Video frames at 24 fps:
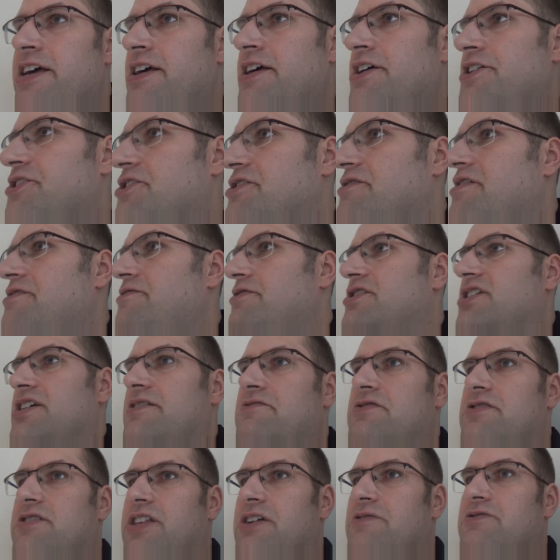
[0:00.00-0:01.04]
So
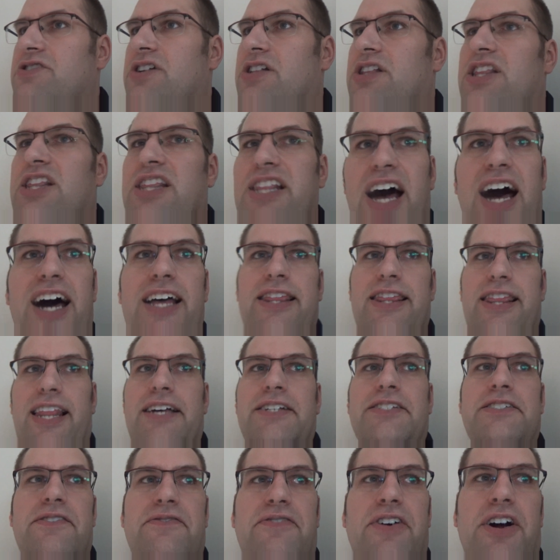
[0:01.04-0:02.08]
there was a lot
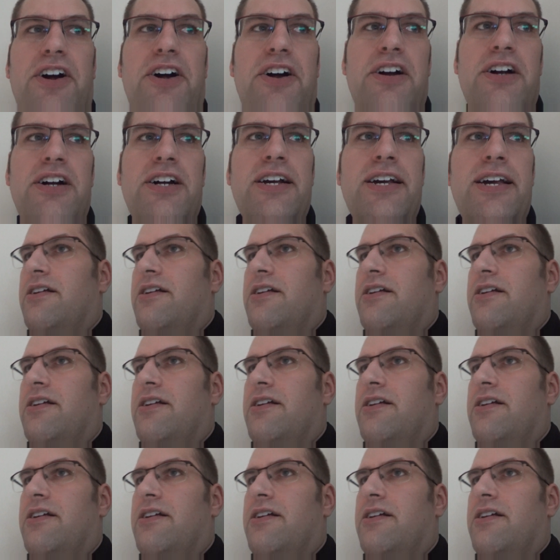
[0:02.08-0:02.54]
less of her.